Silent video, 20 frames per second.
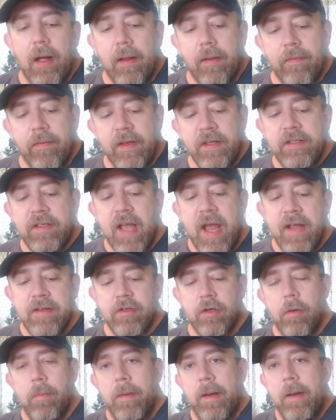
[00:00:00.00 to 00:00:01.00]
These guys are
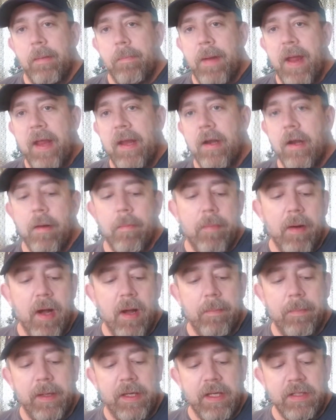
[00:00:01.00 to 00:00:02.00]
going to be a pain in the
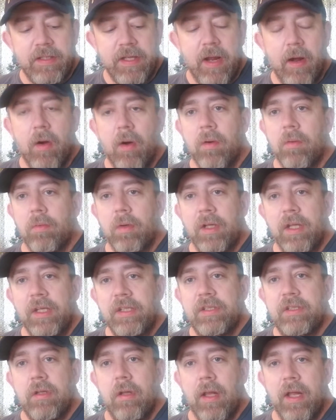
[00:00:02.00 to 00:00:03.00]
butt because they all
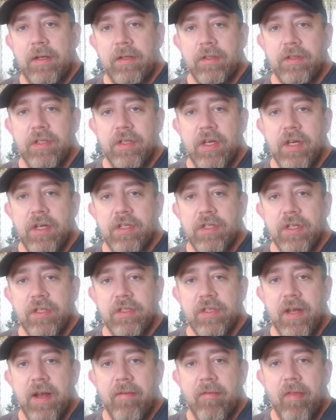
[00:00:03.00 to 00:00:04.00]
release collector's editions
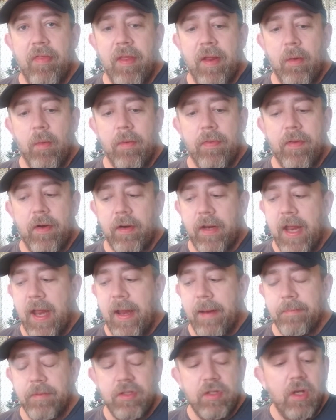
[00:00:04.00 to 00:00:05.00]
and everything with their
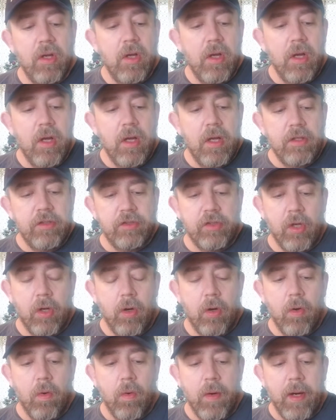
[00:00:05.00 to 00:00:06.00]
games.
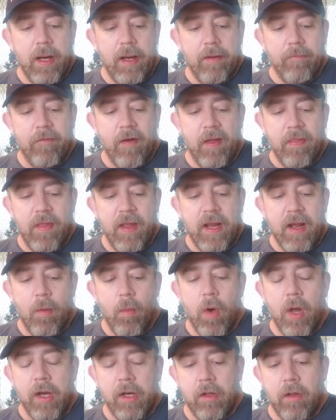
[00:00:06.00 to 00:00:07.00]
So, and if I think I
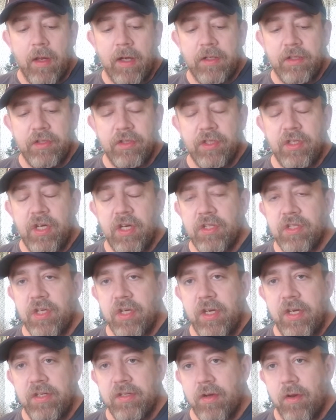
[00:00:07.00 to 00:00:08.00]
want a collector's edition,
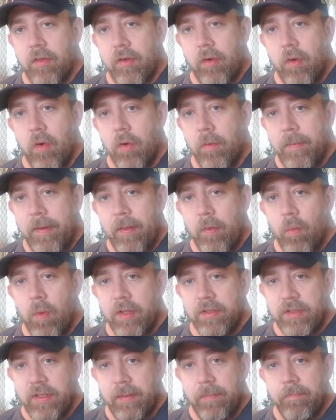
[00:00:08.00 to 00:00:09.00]
these are going to be the
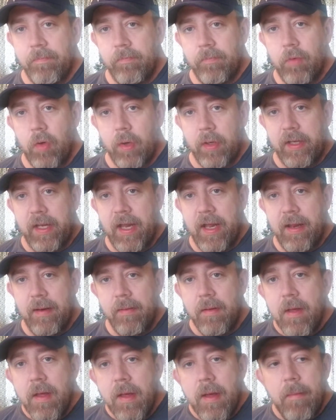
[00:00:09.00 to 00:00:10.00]
ones I'm going to
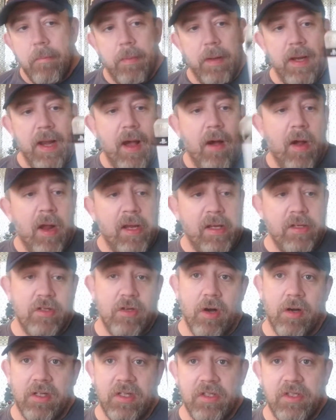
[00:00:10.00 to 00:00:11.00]
get. But now I can
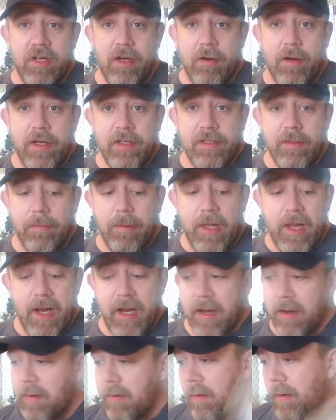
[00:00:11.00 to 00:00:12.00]
start the series and play
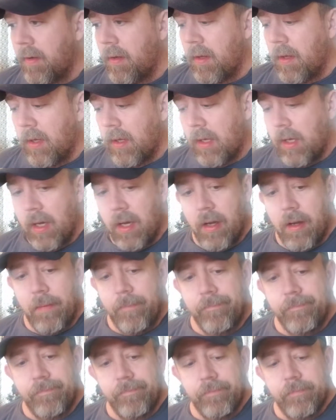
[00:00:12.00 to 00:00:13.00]
it.
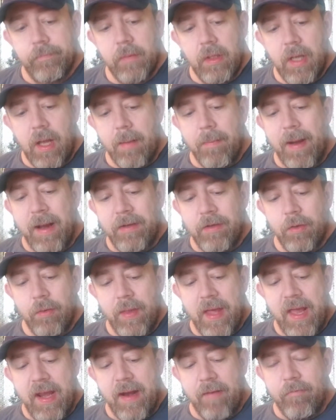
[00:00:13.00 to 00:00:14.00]
I might do
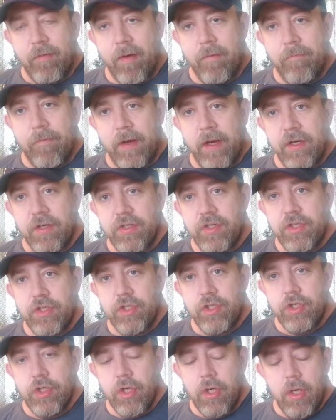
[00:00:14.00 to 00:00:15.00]
that after I
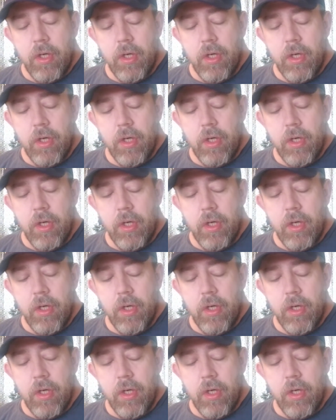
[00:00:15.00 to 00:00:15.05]
finish